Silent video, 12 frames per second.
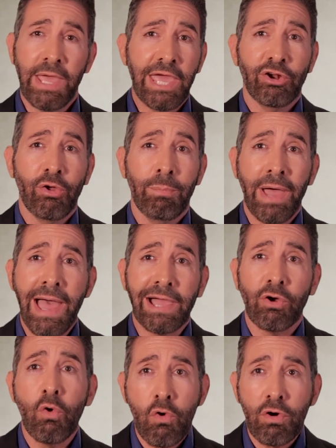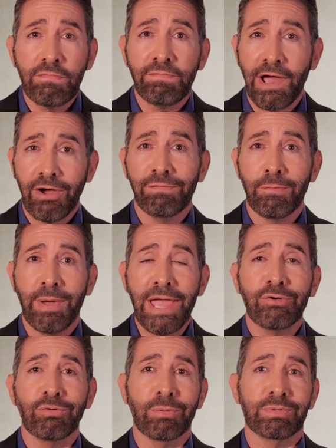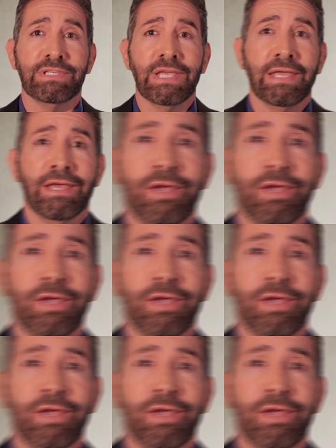pay it all back or file for bankruptcy.